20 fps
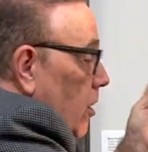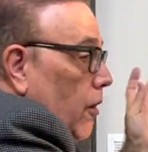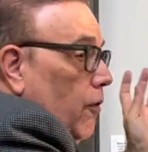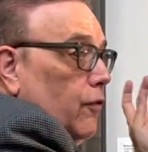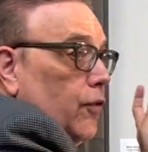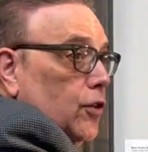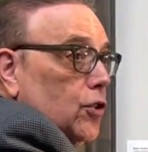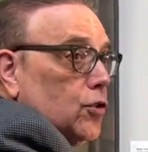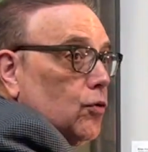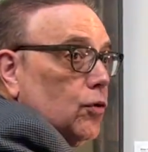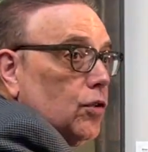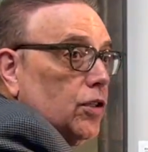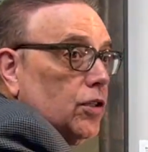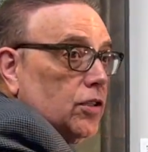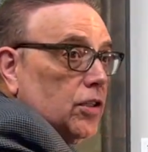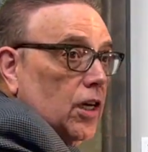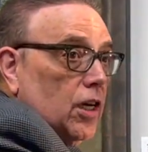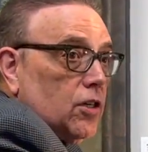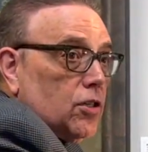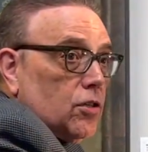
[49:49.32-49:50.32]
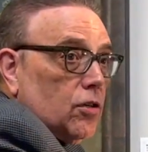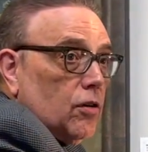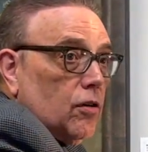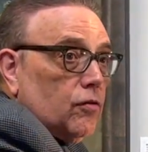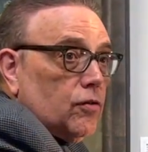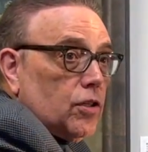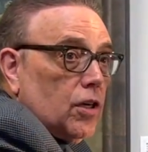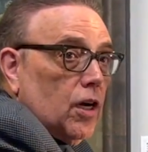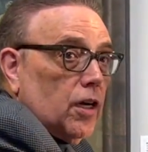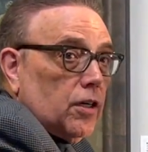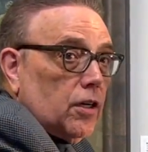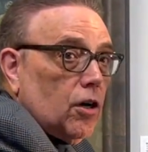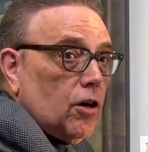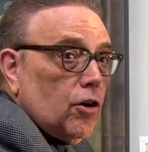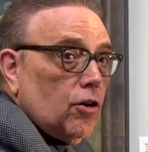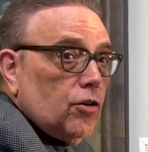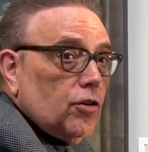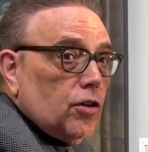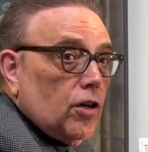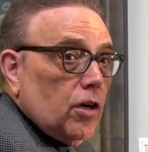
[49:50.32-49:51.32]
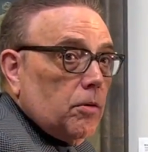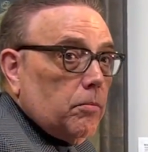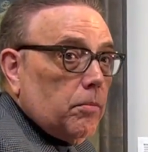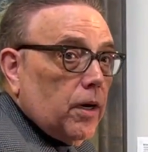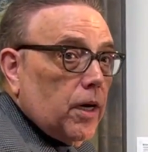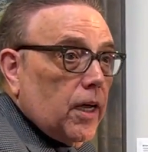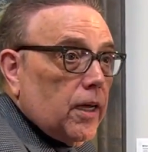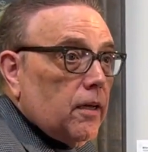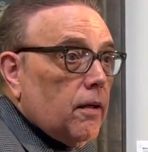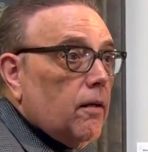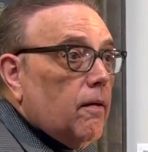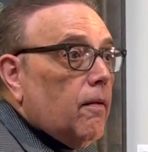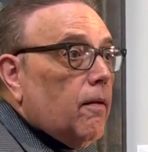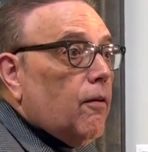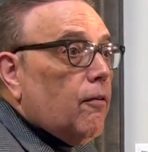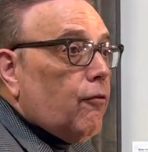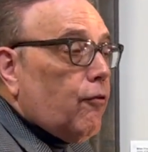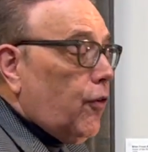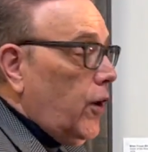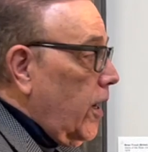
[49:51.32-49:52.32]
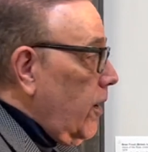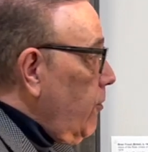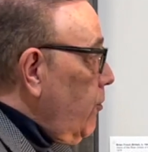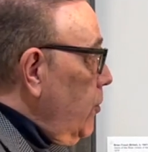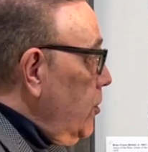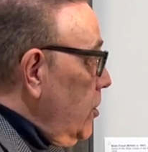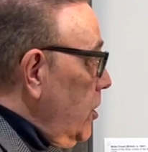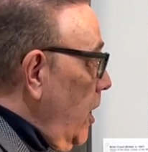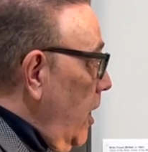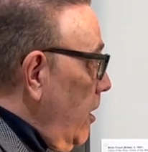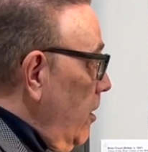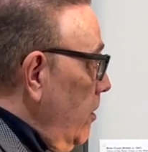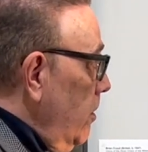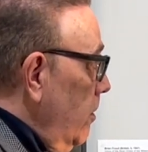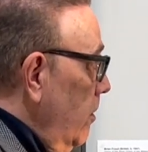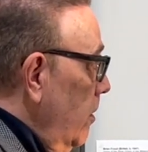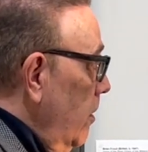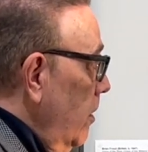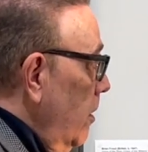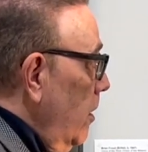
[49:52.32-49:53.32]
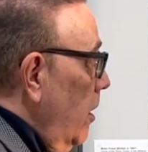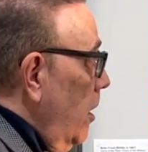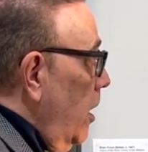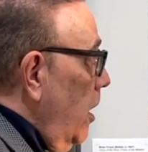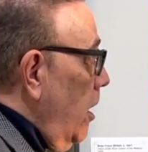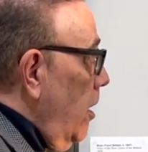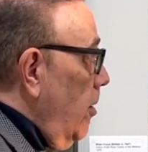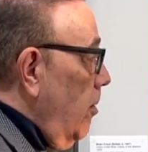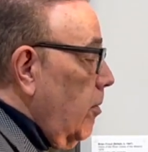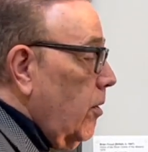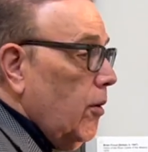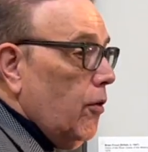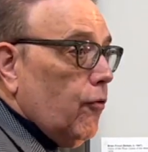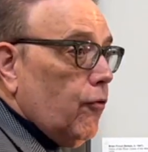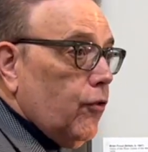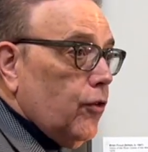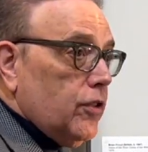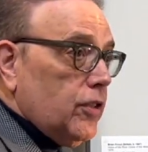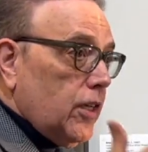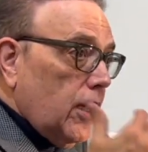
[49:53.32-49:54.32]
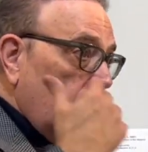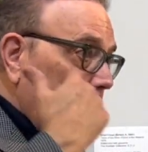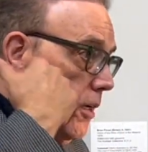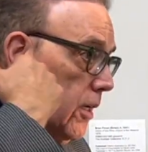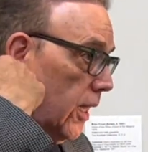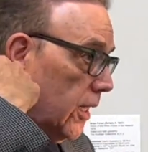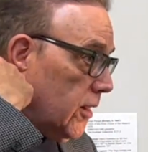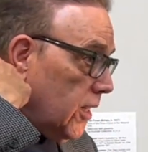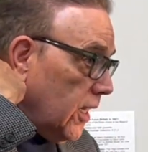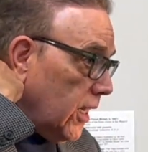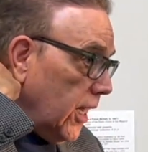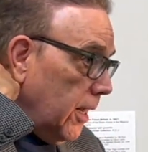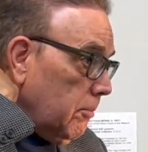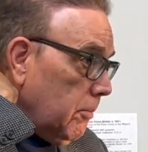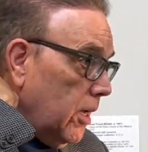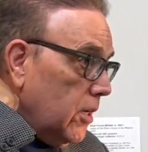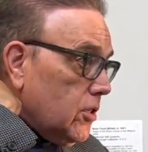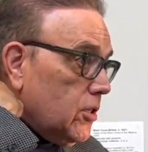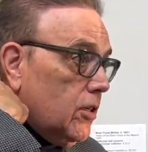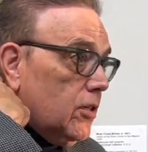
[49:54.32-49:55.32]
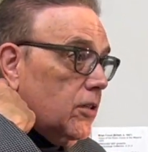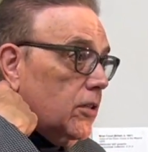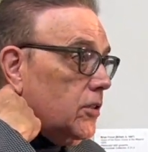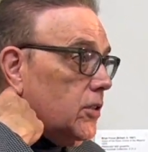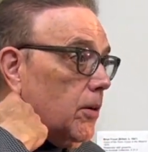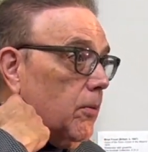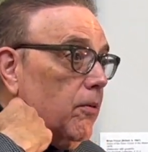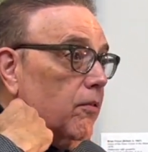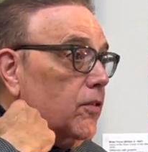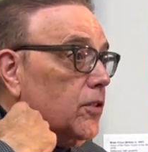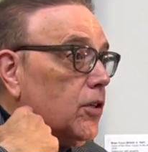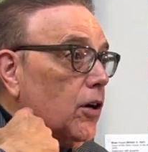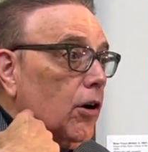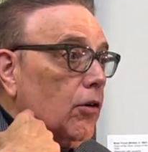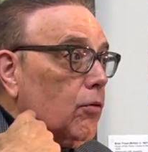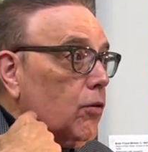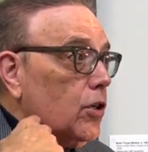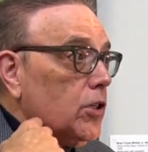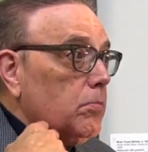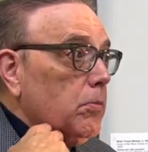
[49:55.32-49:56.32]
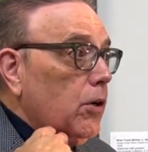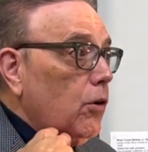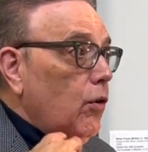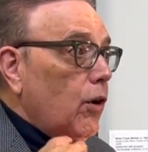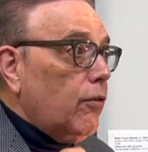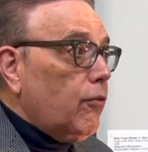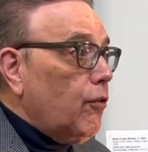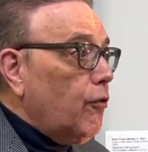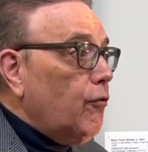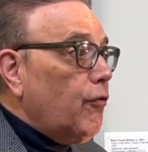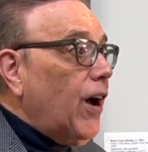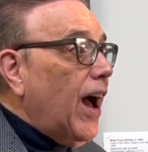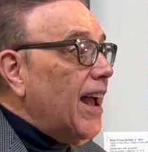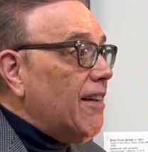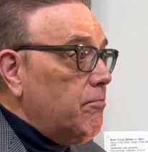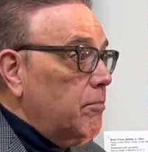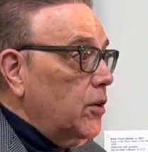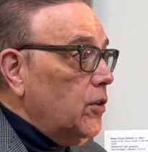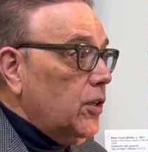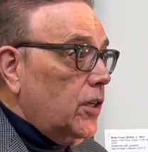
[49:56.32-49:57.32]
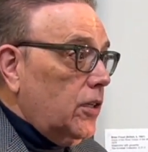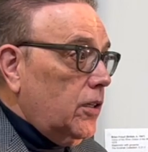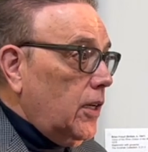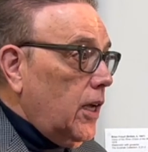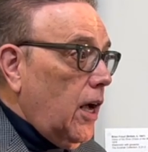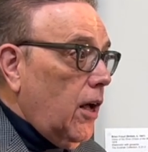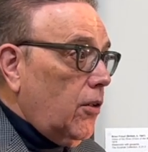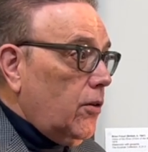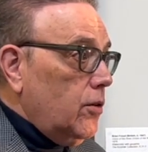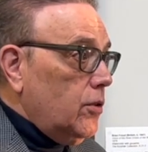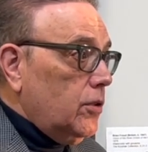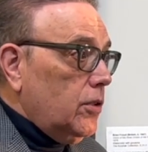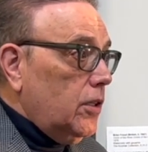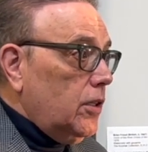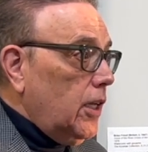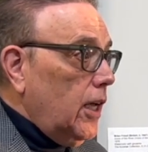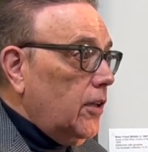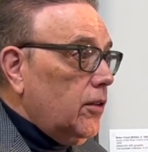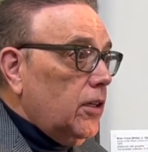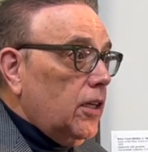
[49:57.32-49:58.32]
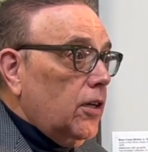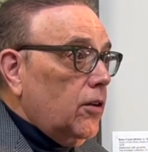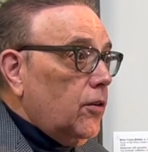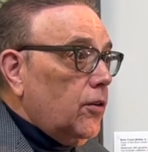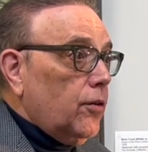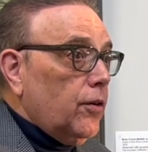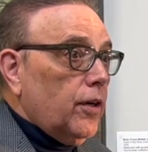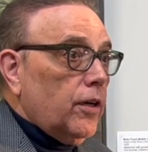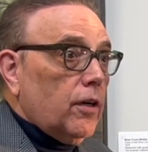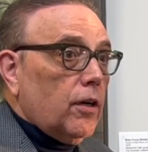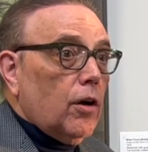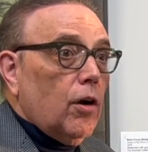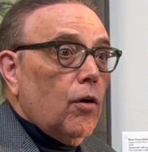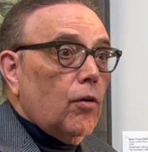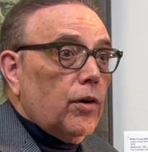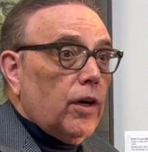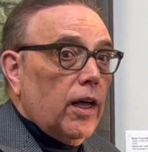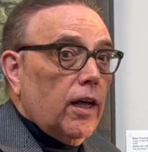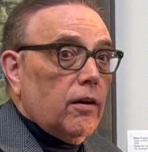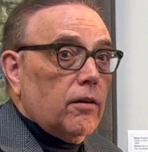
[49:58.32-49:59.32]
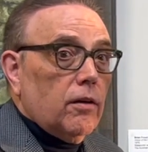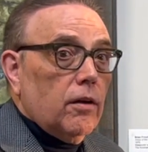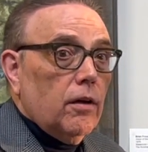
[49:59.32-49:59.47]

a visualization of John Carter done by Frank Frazetta. Frazetta, I think I mentioned some of his artwork's been going for $5 million, a Death Dealer and a Conan.